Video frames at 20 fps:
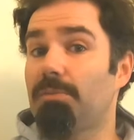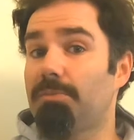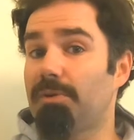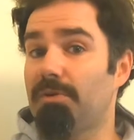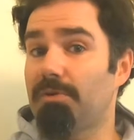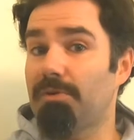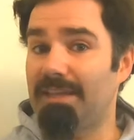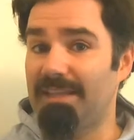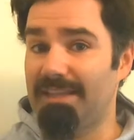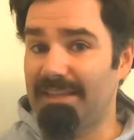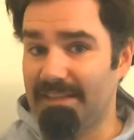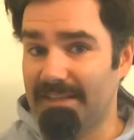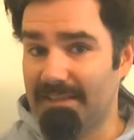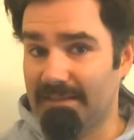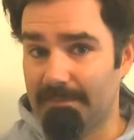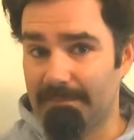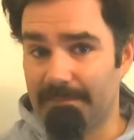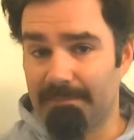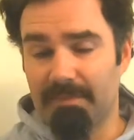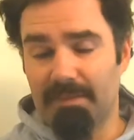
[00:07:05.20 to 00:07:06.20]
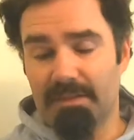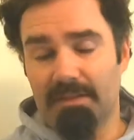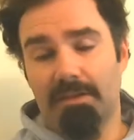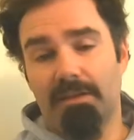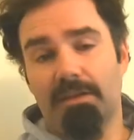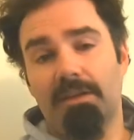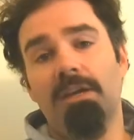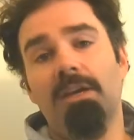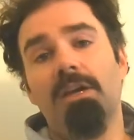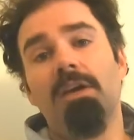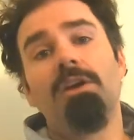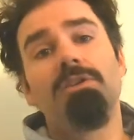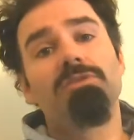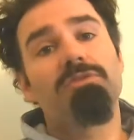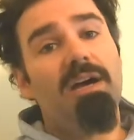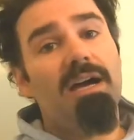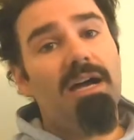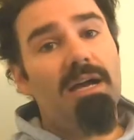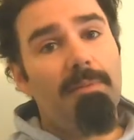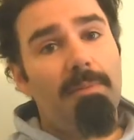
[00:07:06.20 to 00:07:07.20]
your eating. Okay? So
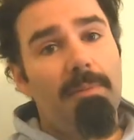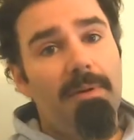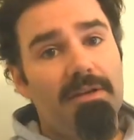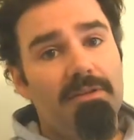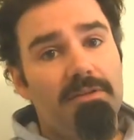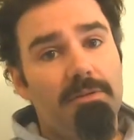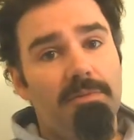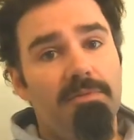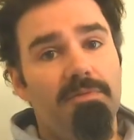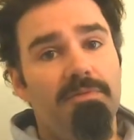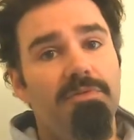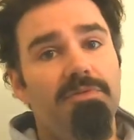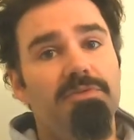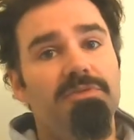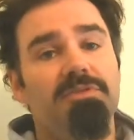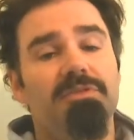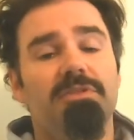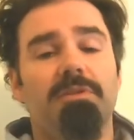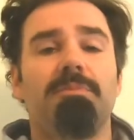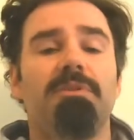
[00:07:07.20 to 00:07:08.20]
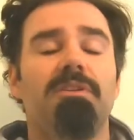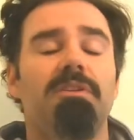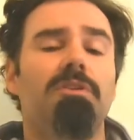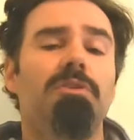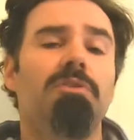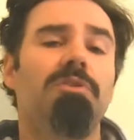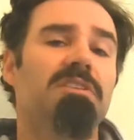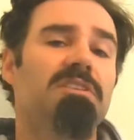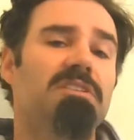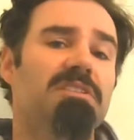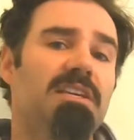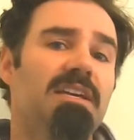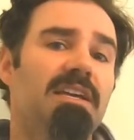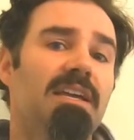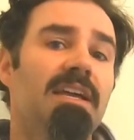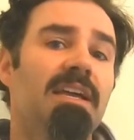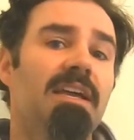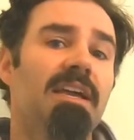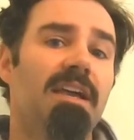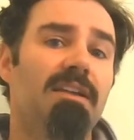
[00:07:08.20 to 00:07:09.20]
hyperpalatable foods are something that you could sit
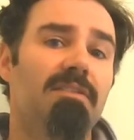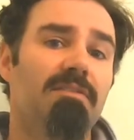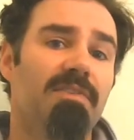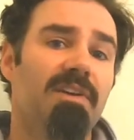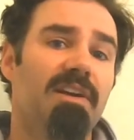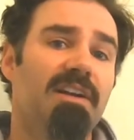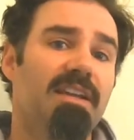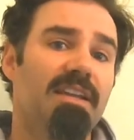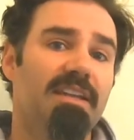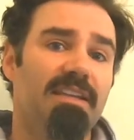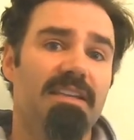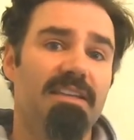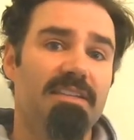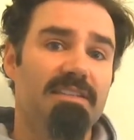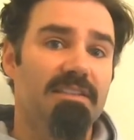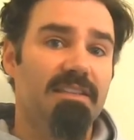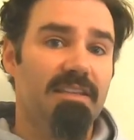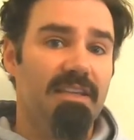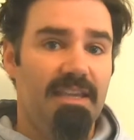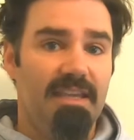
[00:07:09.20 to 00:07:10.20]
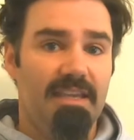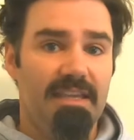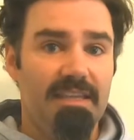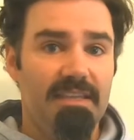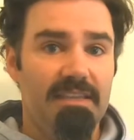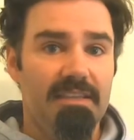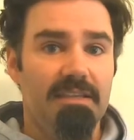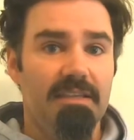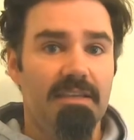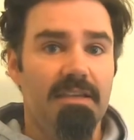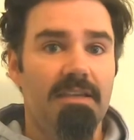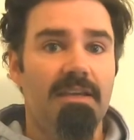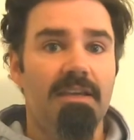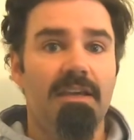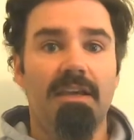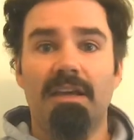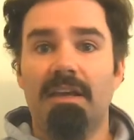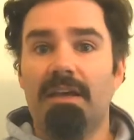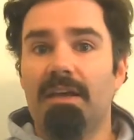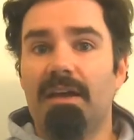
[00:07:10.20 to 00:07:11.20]
and very easily eat
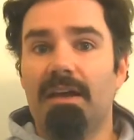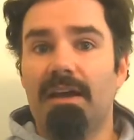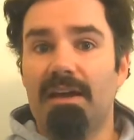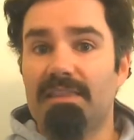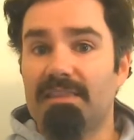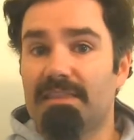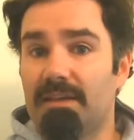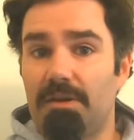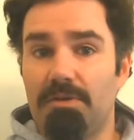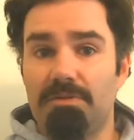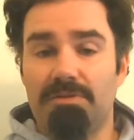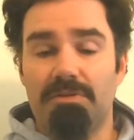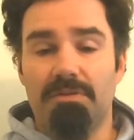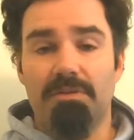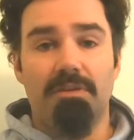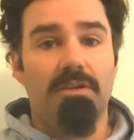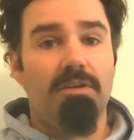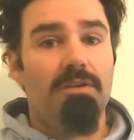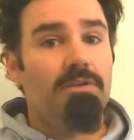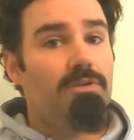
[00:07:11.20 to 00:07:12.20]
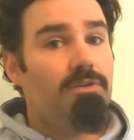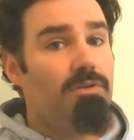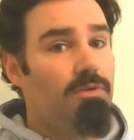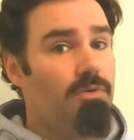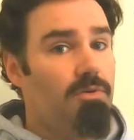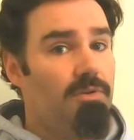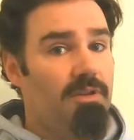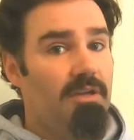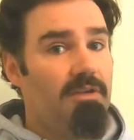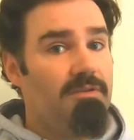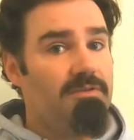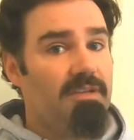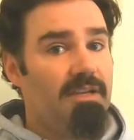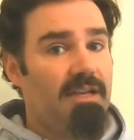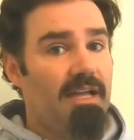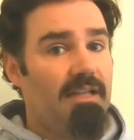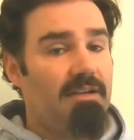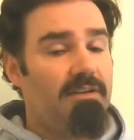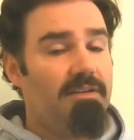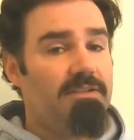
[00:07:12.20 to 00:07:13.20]
1,000, 2,000
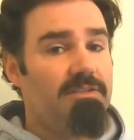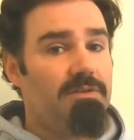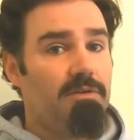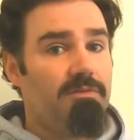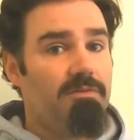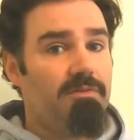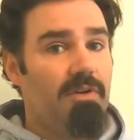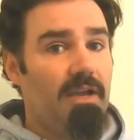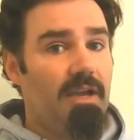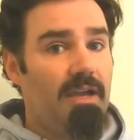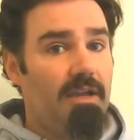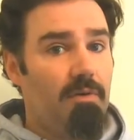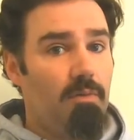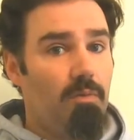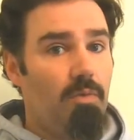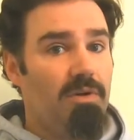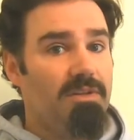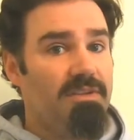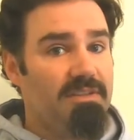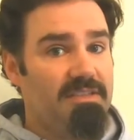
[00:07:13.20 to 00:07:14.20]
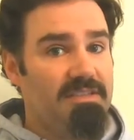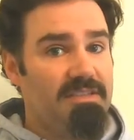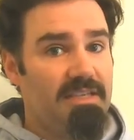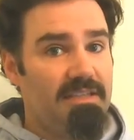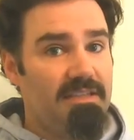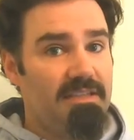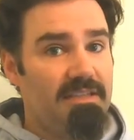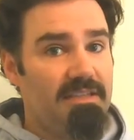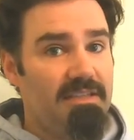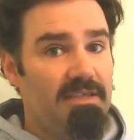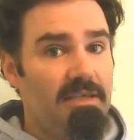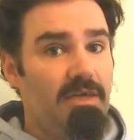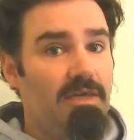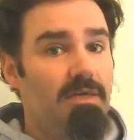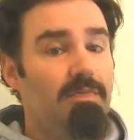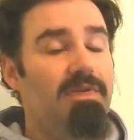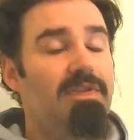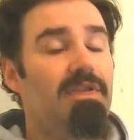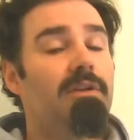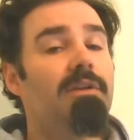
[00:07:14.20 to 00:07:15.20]
calories of in one sitting
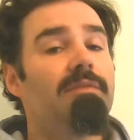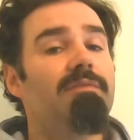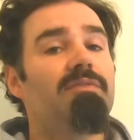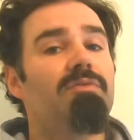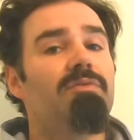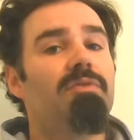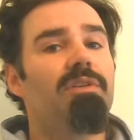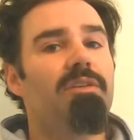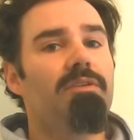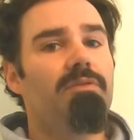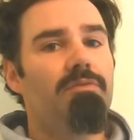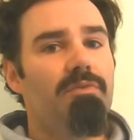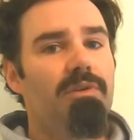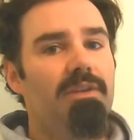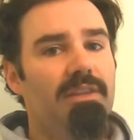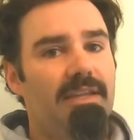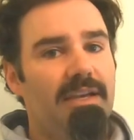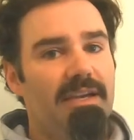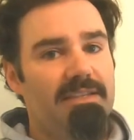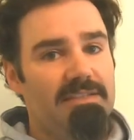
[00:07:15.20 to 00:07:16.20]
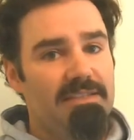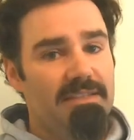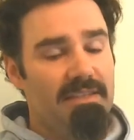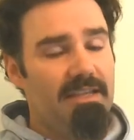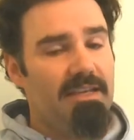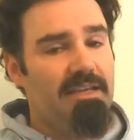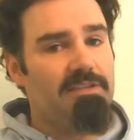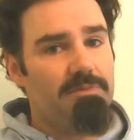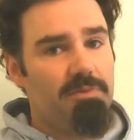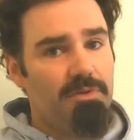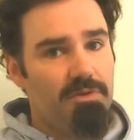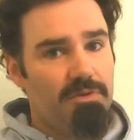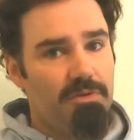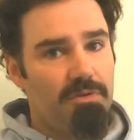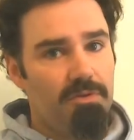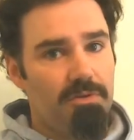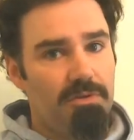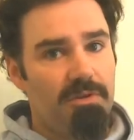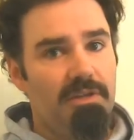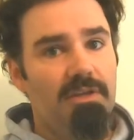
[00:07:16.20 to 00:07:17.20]
without even really realising that's what you're
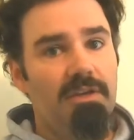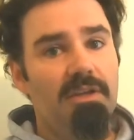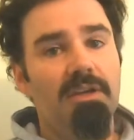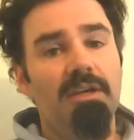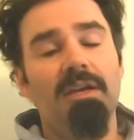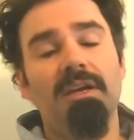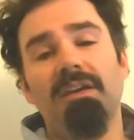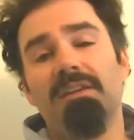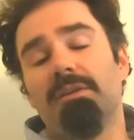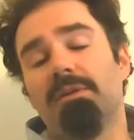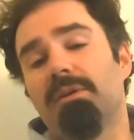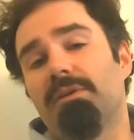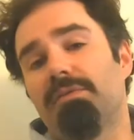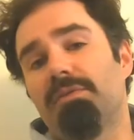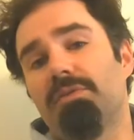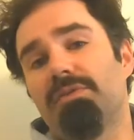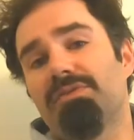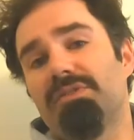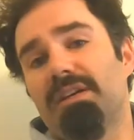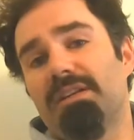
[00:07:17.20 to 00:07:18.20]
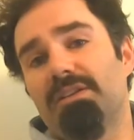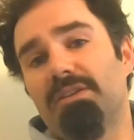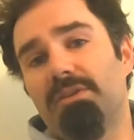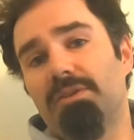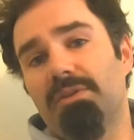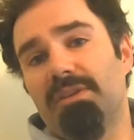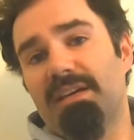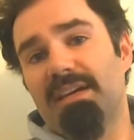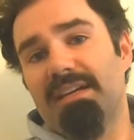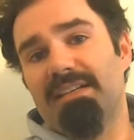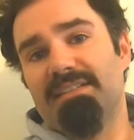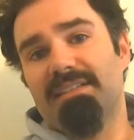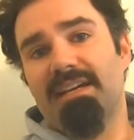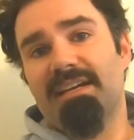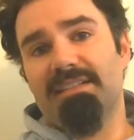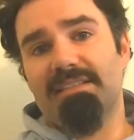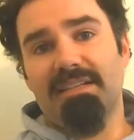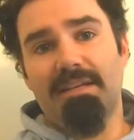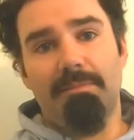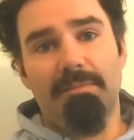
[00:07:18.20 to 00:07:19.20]
doing. Now if you're trying to do that exact
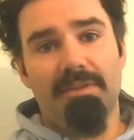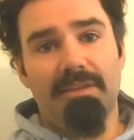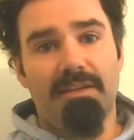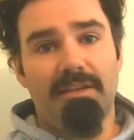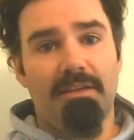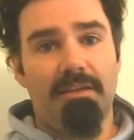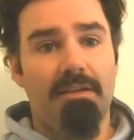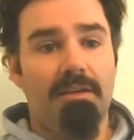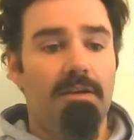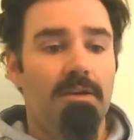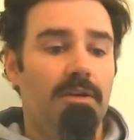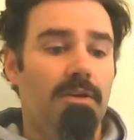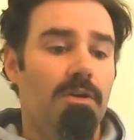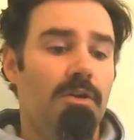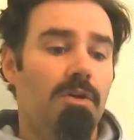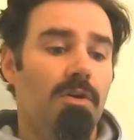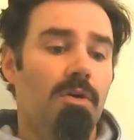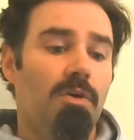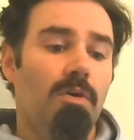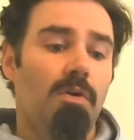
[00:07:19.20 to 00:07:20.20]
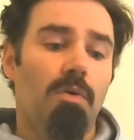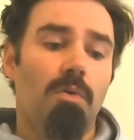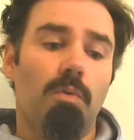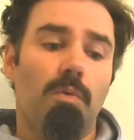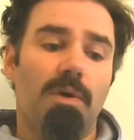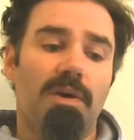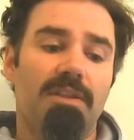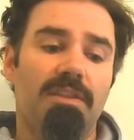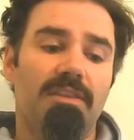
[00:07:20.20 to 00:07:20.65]
same thing with